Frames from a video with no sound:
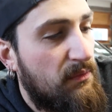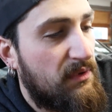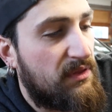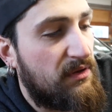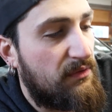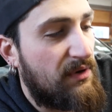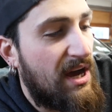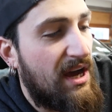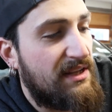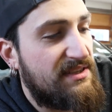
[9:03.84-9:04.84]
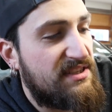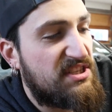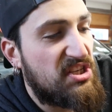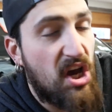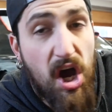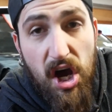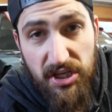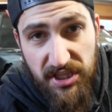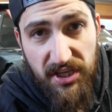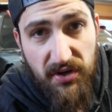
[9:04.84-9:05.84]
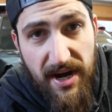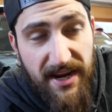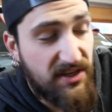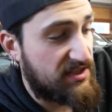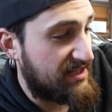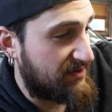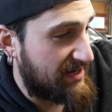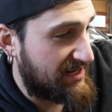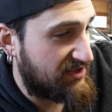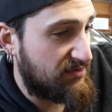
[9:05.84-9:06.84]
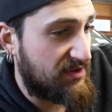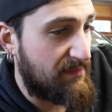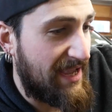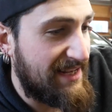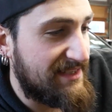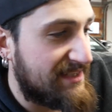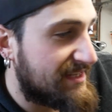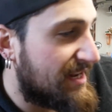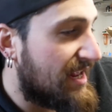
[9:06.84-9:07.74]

with the rods onto the crank, just like we had to do with the mains.